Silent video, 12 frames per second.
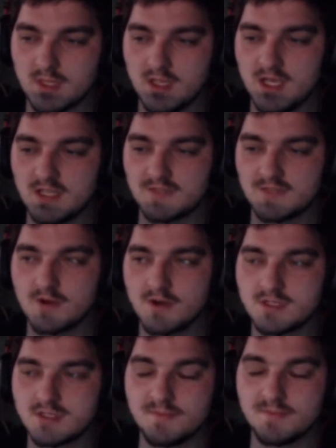as
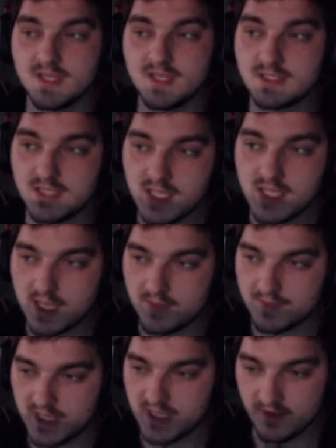far as the PC
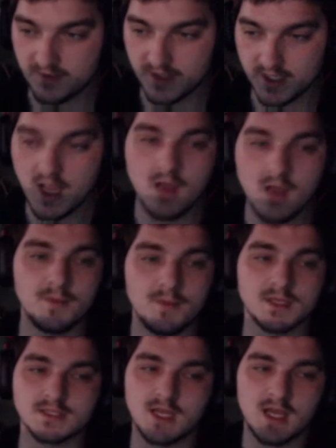games I have played. Because,